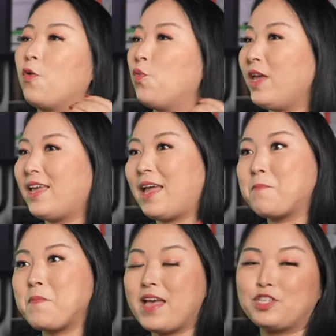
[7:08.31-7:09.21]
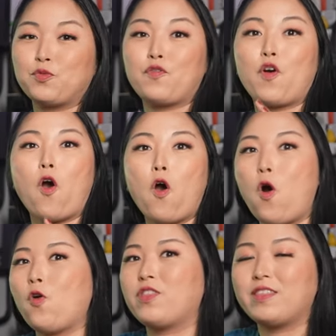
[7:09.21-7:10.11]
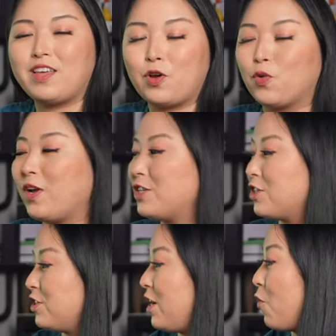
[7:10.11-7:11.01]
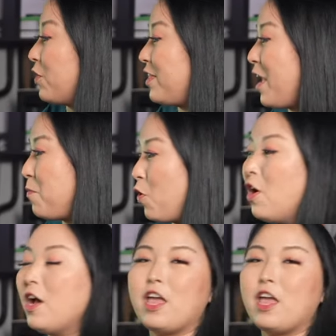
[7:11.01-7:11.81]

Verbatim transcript: We can match with all the decorations in our table.